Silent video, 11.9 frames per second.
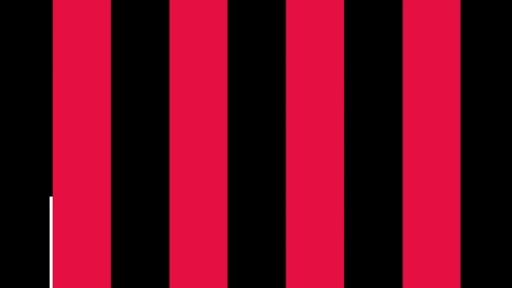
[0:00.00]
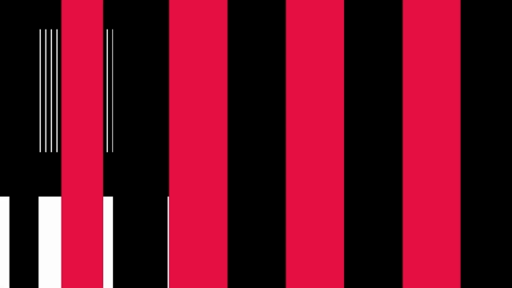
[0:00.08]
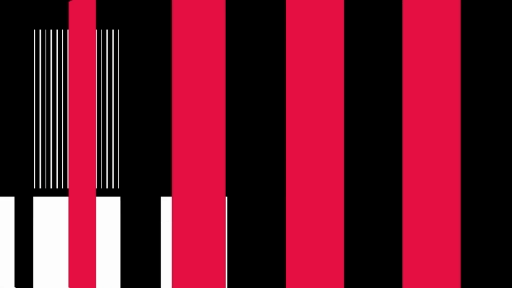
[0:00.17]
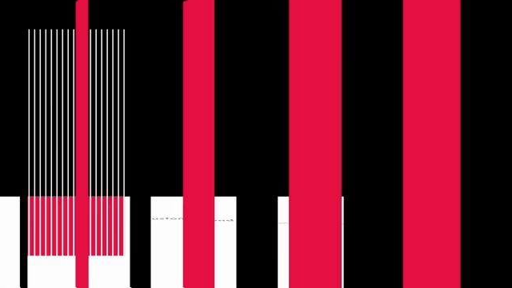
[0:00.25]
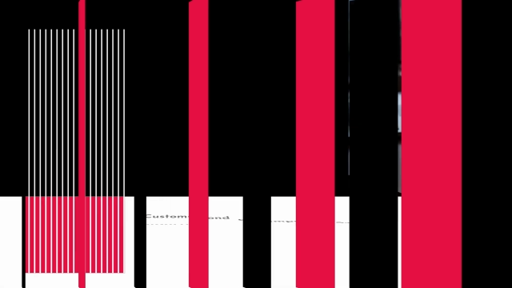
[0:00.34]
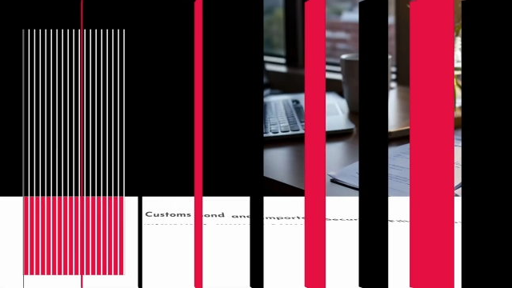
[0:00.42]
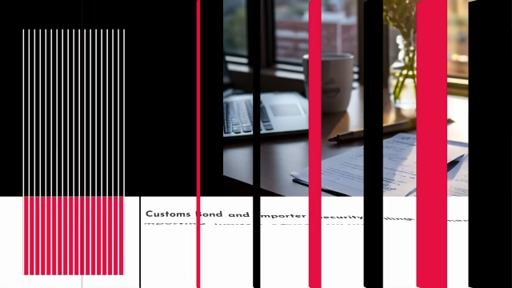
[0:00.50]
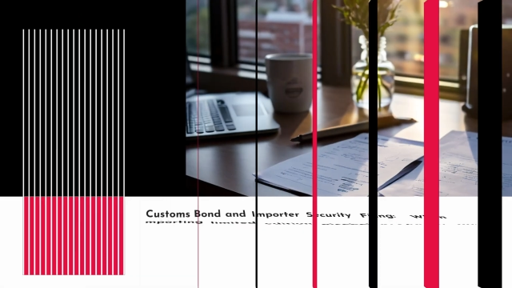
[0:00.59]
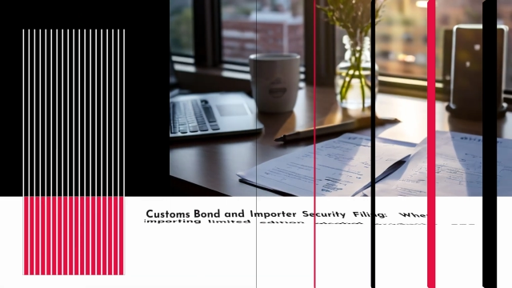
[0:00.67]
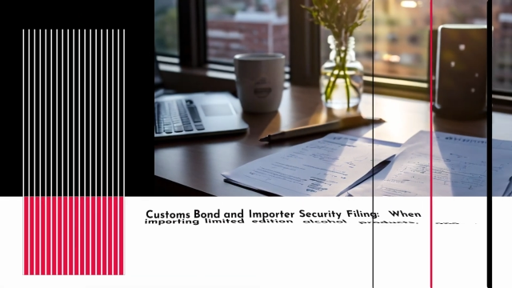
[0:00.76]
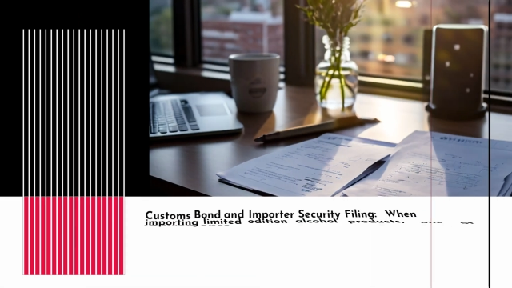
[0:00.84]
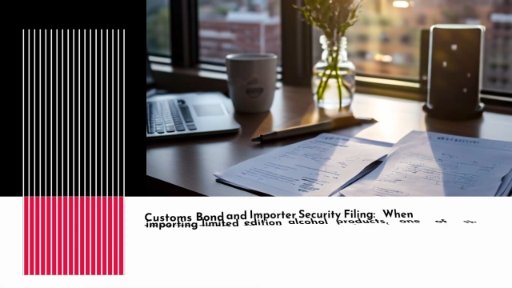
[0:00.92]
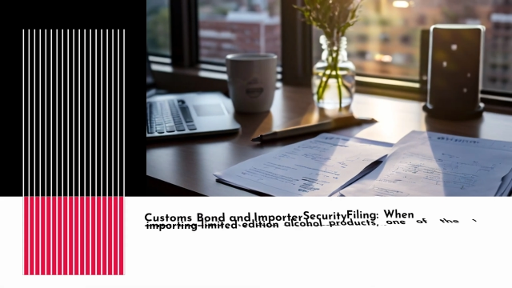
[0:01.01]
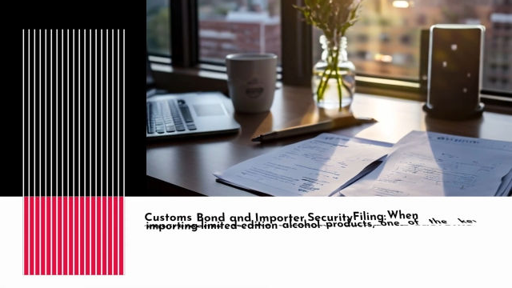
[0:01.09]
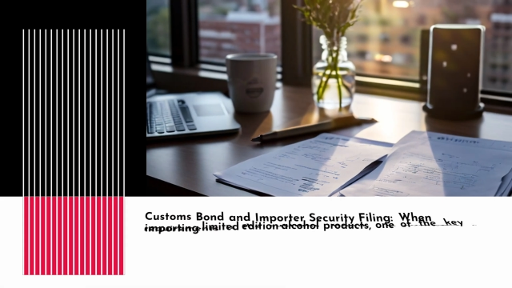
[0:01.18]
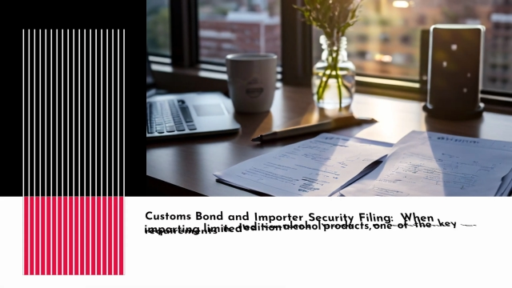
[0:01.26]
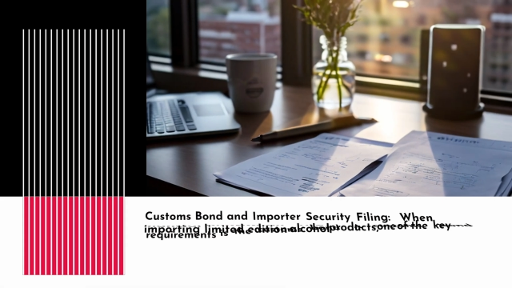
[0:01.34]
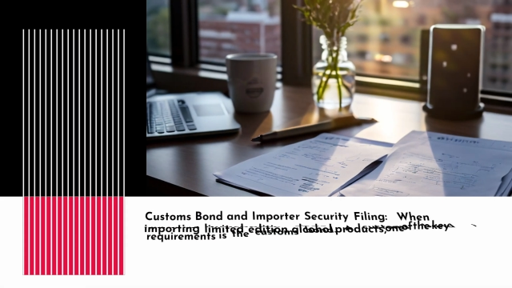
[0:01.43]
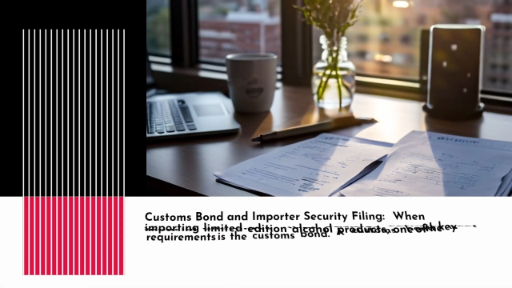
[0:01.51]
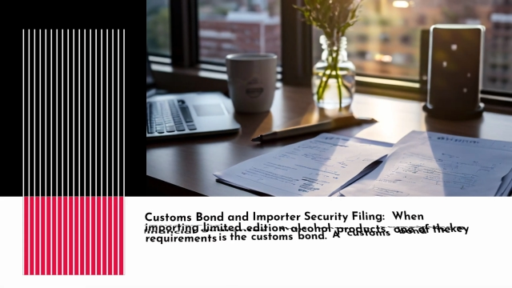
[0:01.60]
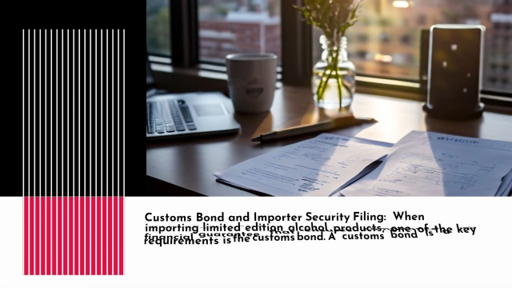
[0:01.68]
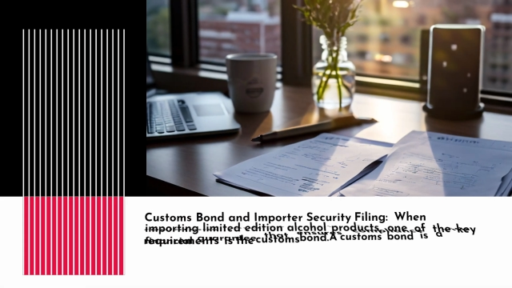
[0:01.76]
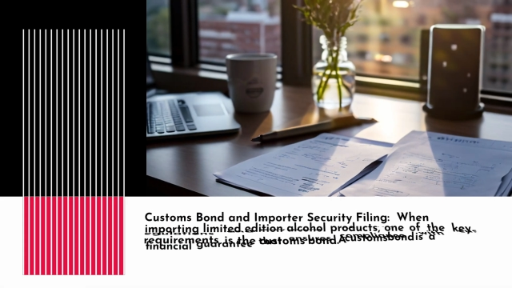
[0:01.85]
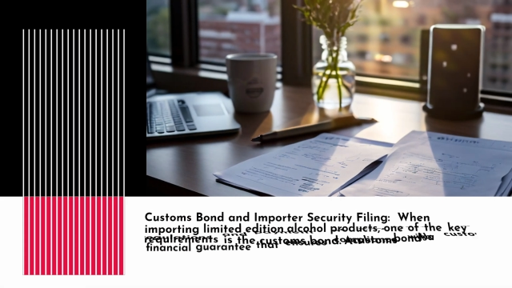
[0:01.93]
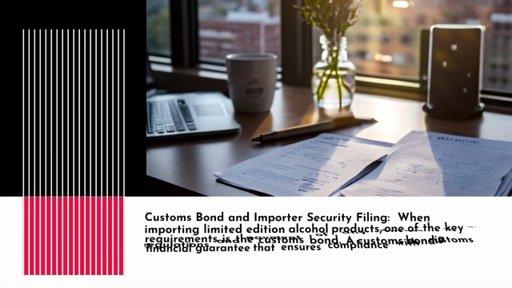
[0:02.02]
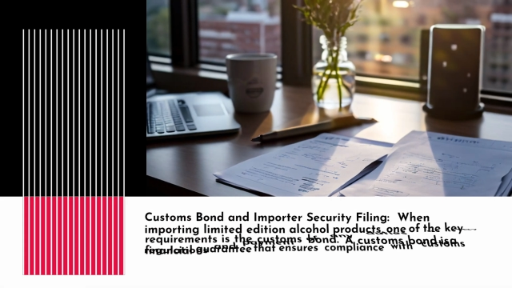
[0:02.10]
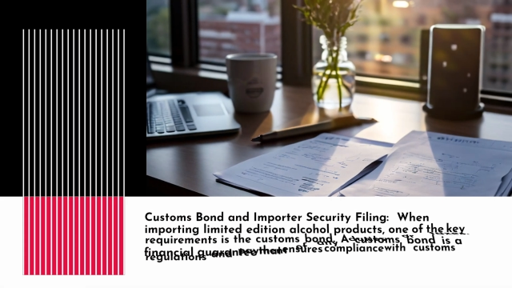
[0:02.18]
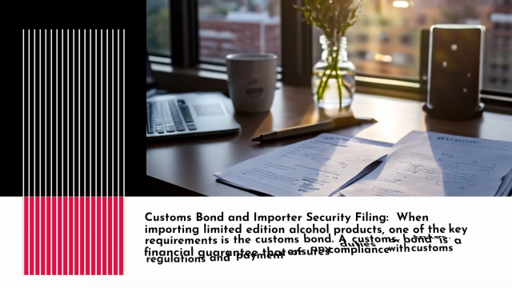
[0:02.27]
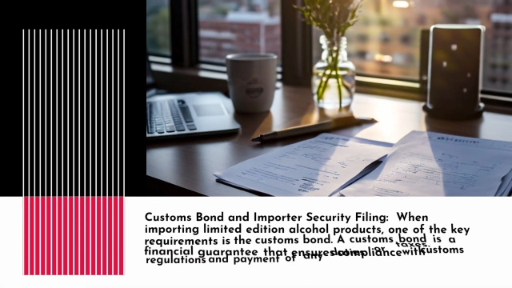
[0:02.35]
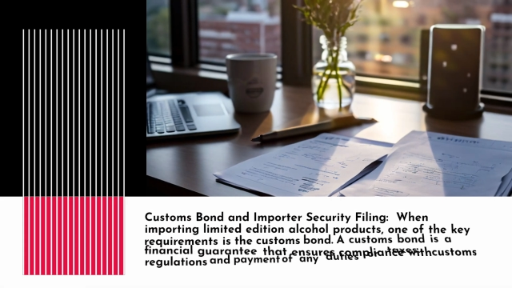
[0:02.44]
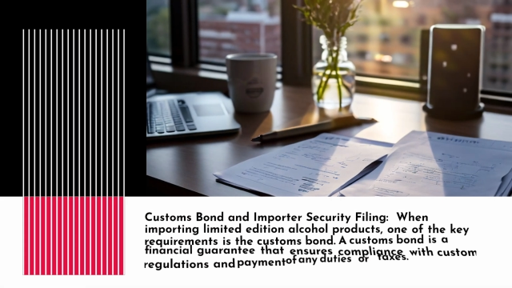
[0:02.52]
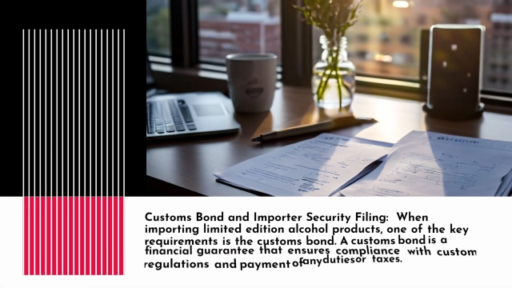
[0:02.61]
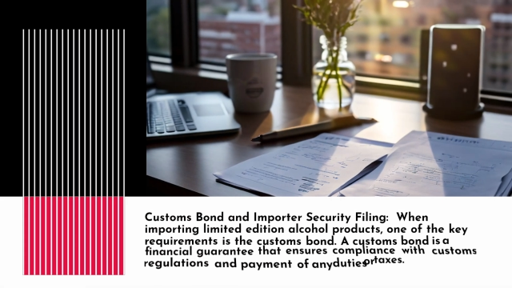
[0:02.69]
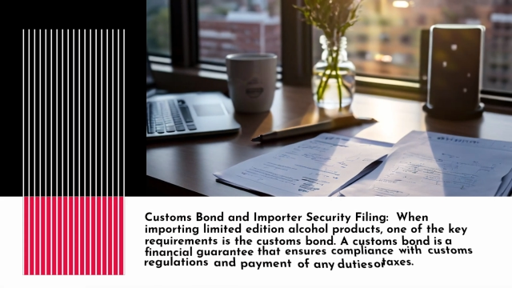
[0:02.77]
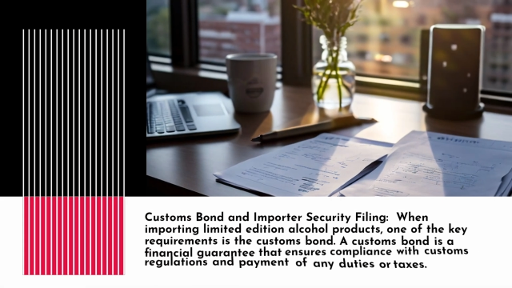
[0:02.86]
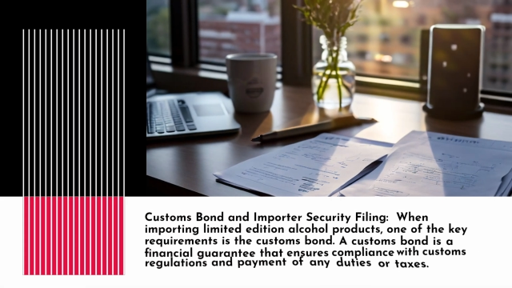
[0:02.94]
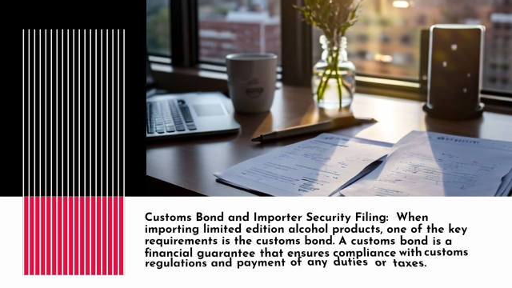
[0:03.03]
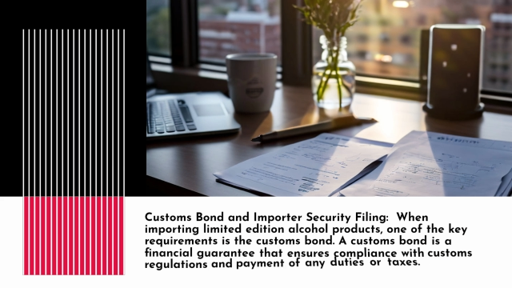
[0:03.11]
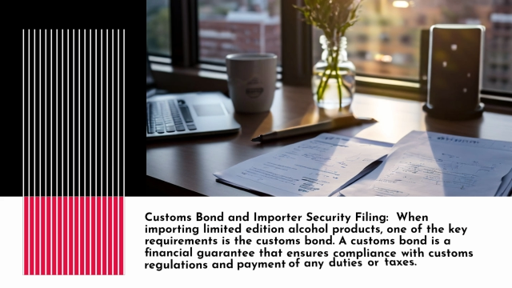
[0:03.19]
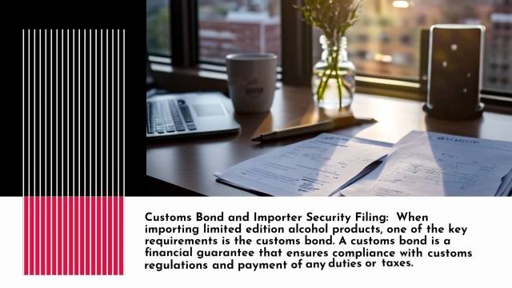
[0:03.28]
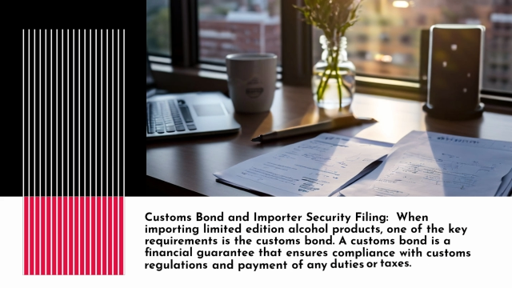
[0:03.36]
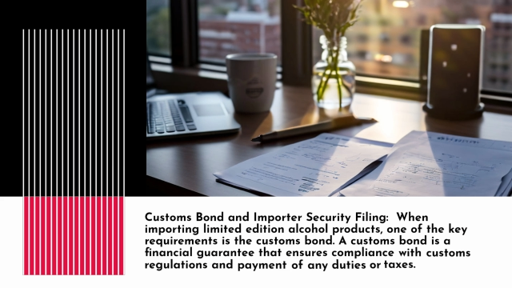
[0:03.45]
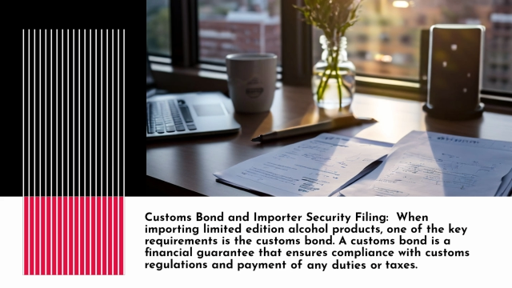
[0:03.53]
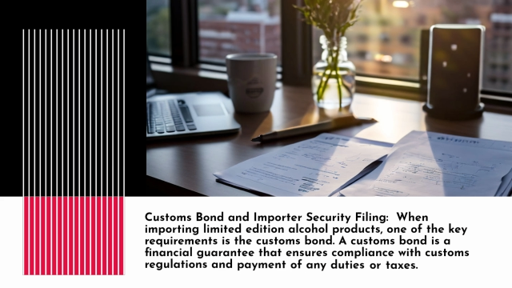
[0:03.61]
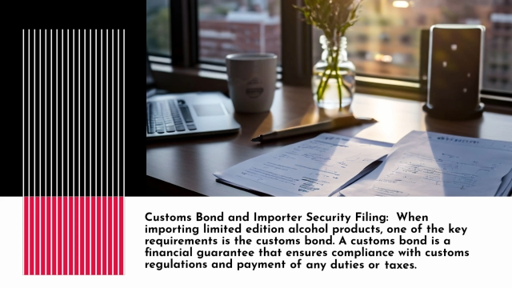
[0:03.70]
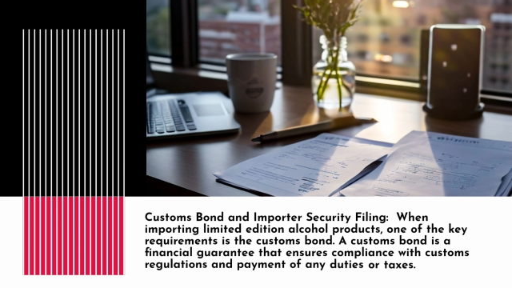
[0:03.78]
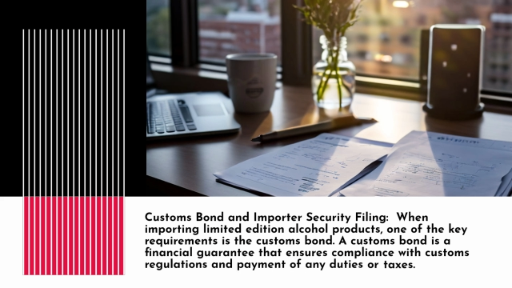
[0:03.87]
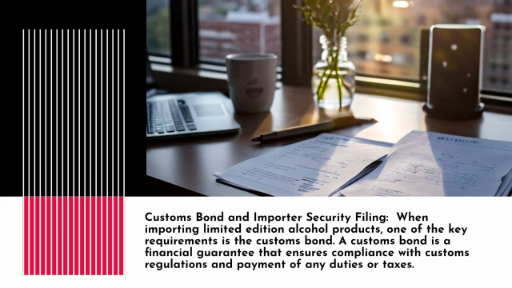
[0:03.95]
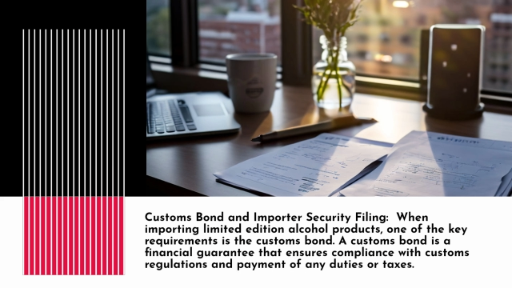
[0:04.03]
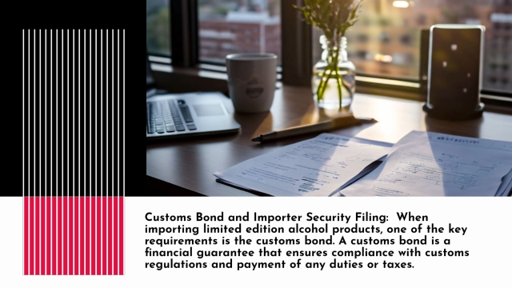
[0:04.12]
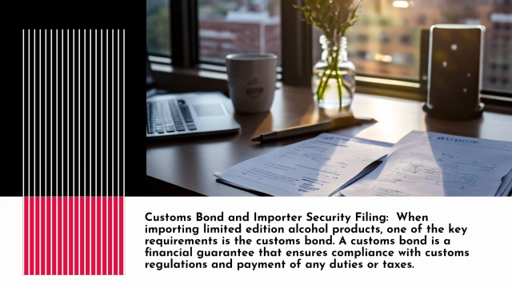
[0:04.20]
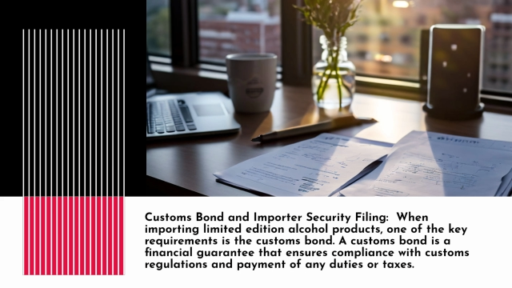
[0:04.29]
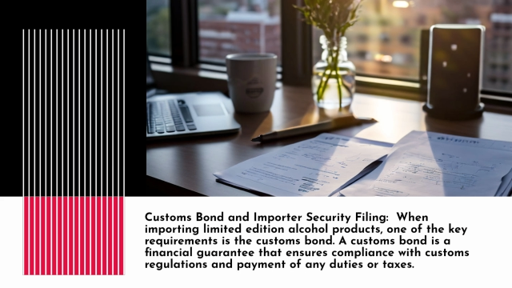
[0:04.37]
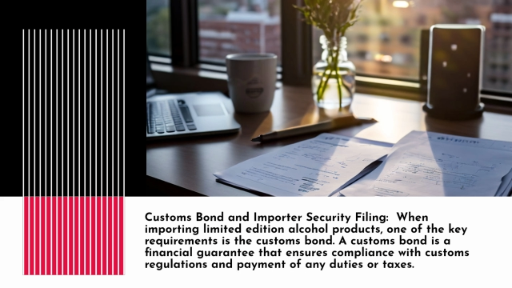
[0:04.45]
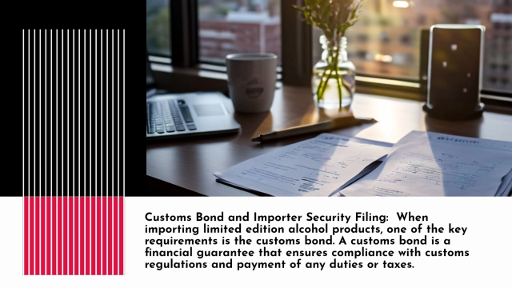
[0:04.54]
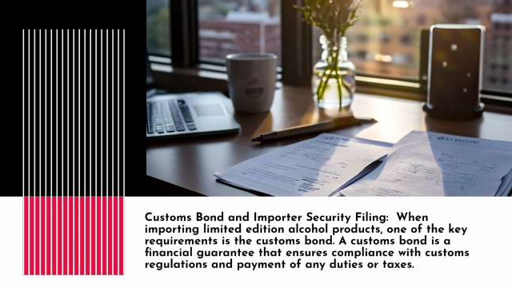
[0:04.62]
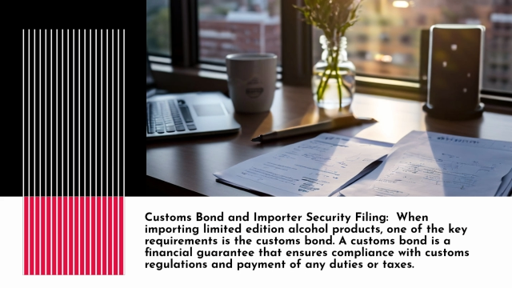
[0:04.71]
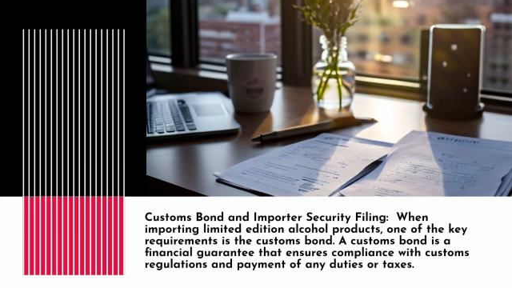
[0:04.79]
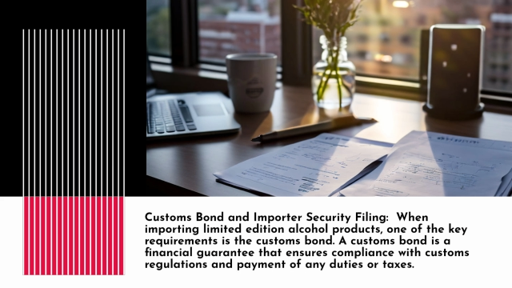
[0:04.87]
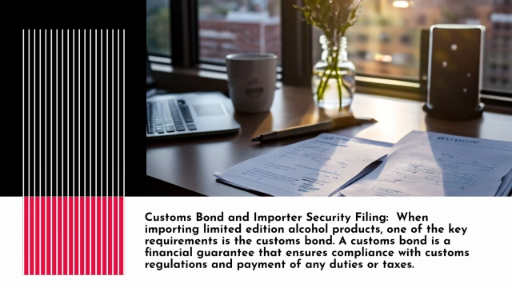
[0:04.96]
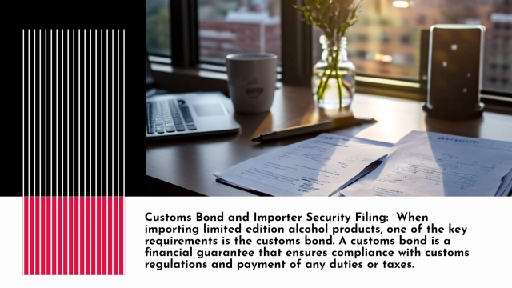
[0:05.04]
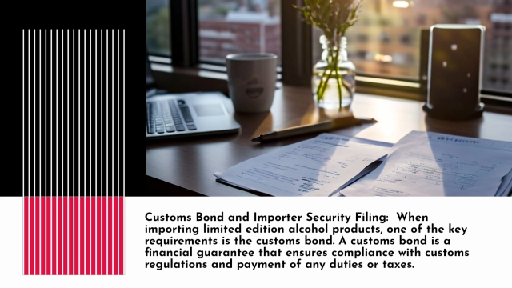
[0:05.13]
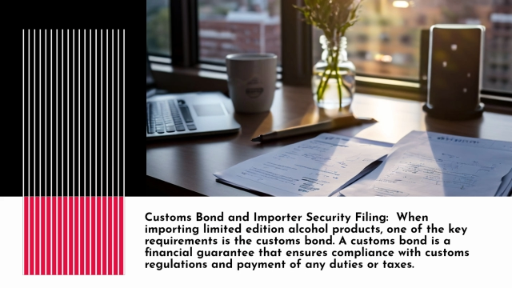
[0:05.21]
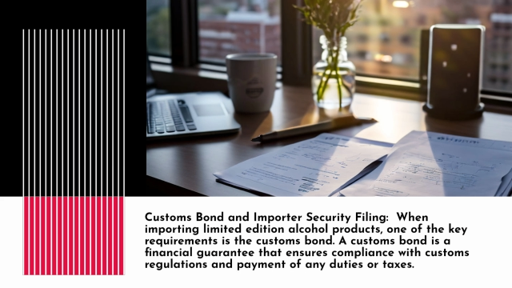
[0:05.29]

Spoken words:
(no speaker visible)